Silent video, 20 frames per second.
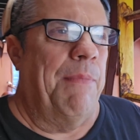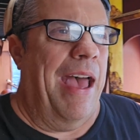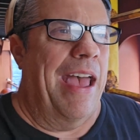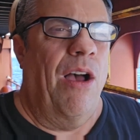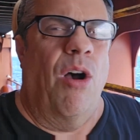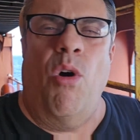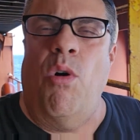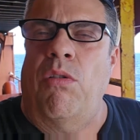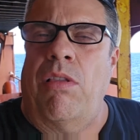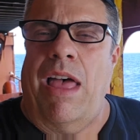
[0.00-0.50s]
in my
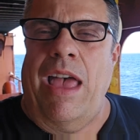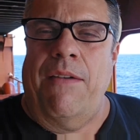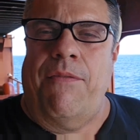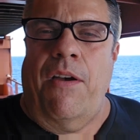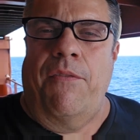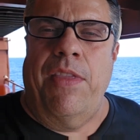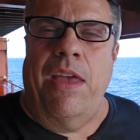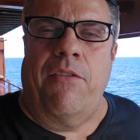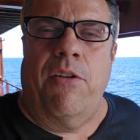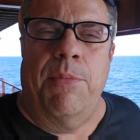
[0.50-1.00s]
whole life,
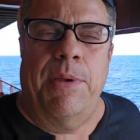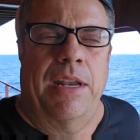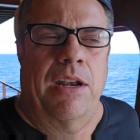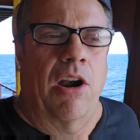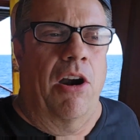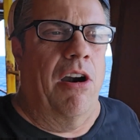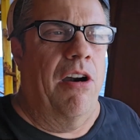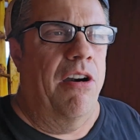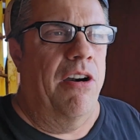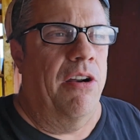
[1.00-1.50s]
I've never been
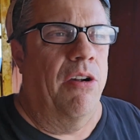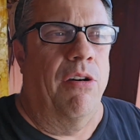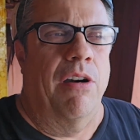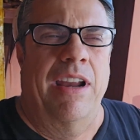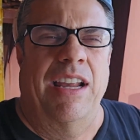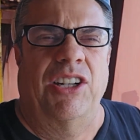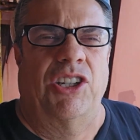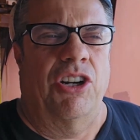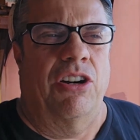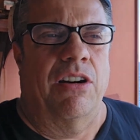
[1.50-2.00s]
hurt
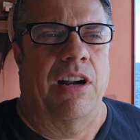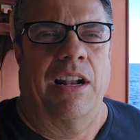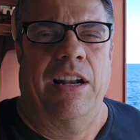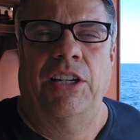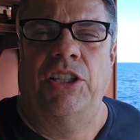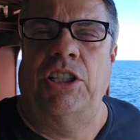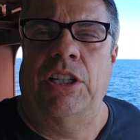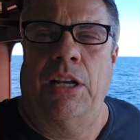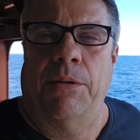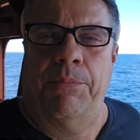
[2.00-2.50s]
or injured on
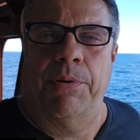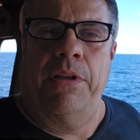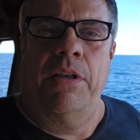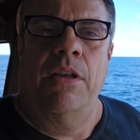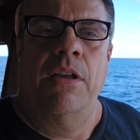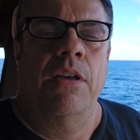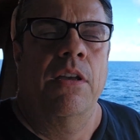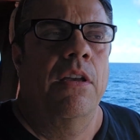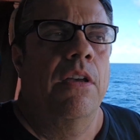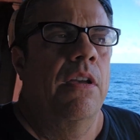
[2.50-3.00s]
a ship.
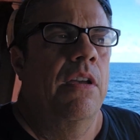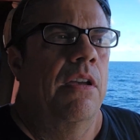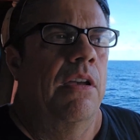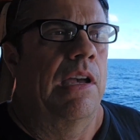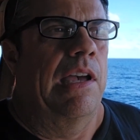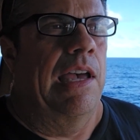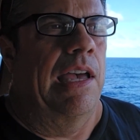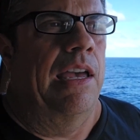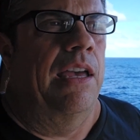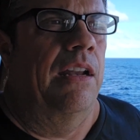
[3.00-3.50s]

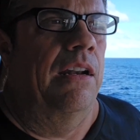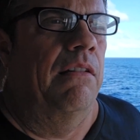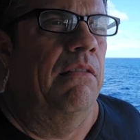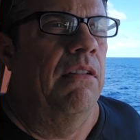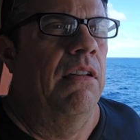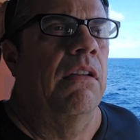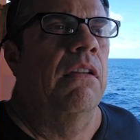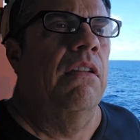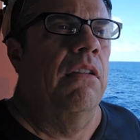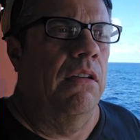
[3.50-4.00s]
And
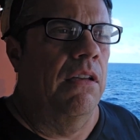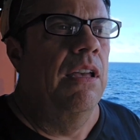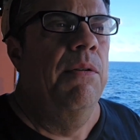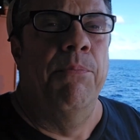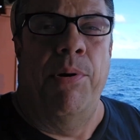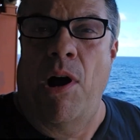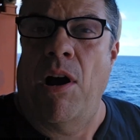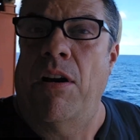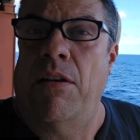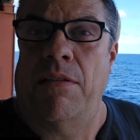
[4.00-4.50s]

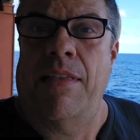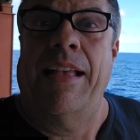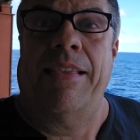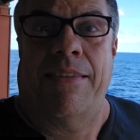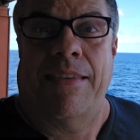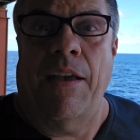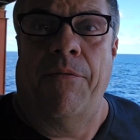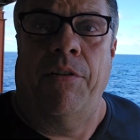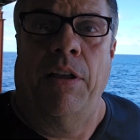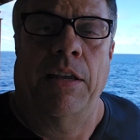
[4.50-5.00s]
in part,
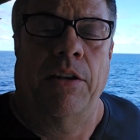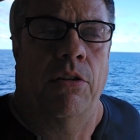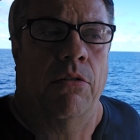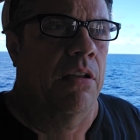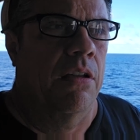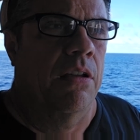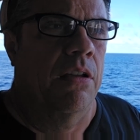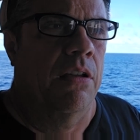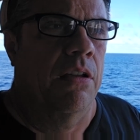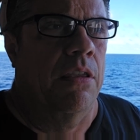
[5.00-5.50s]
that's definitely
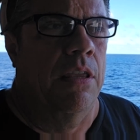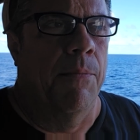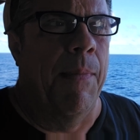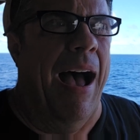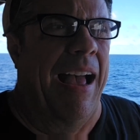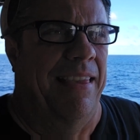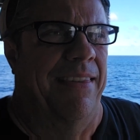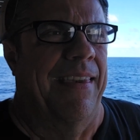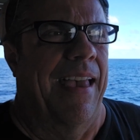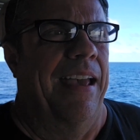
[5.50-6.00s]
due to the
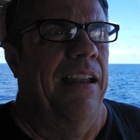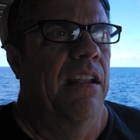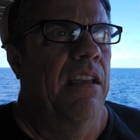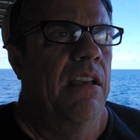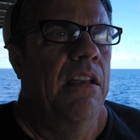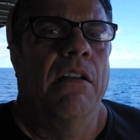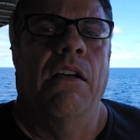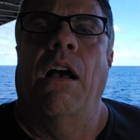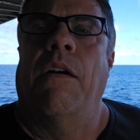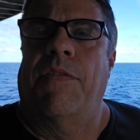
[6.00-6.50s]
mindset
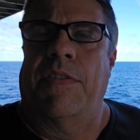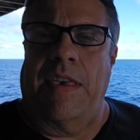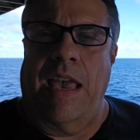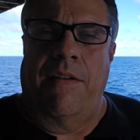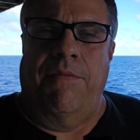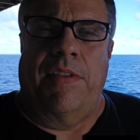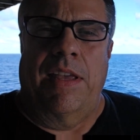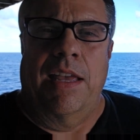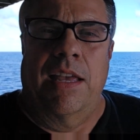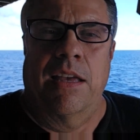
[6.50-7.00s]
of
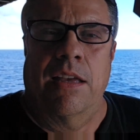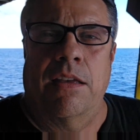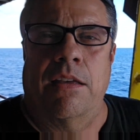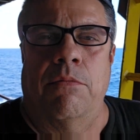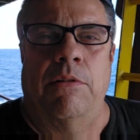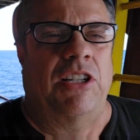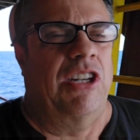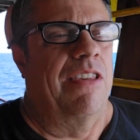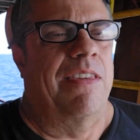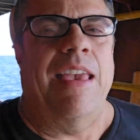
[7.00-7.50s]
safety,
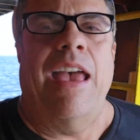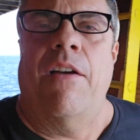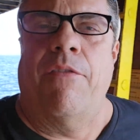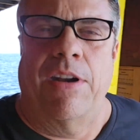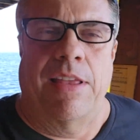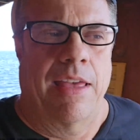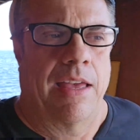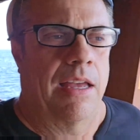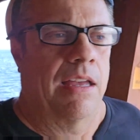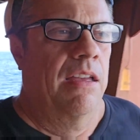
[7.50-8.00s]
which is
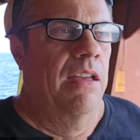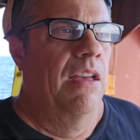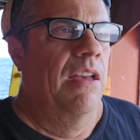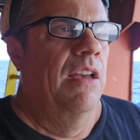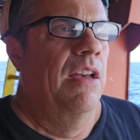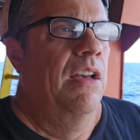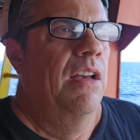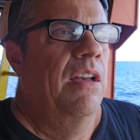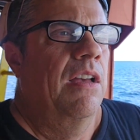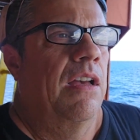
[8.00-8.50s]
everything.
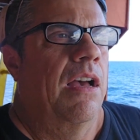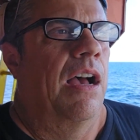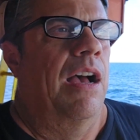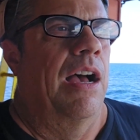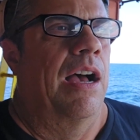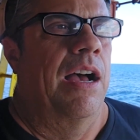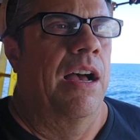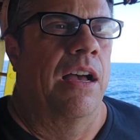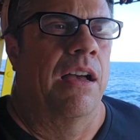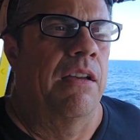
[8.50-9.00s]

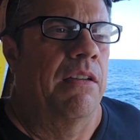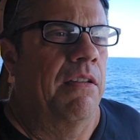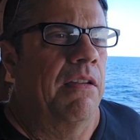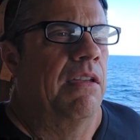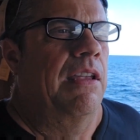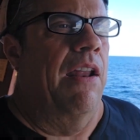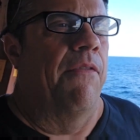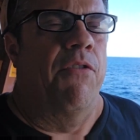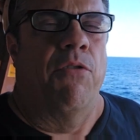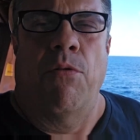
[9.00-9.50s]

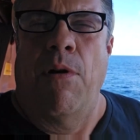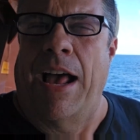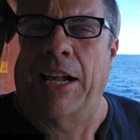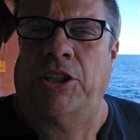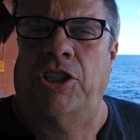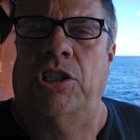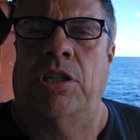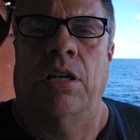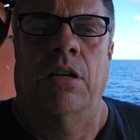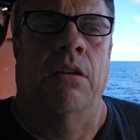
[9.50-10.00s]
You never
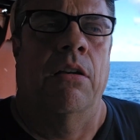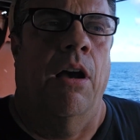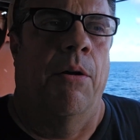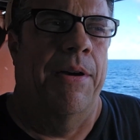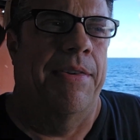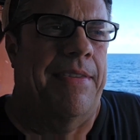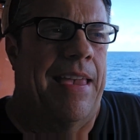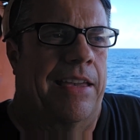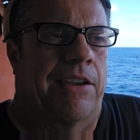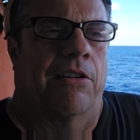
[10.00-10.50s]
rush,
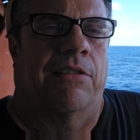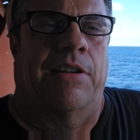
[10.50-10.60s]
always take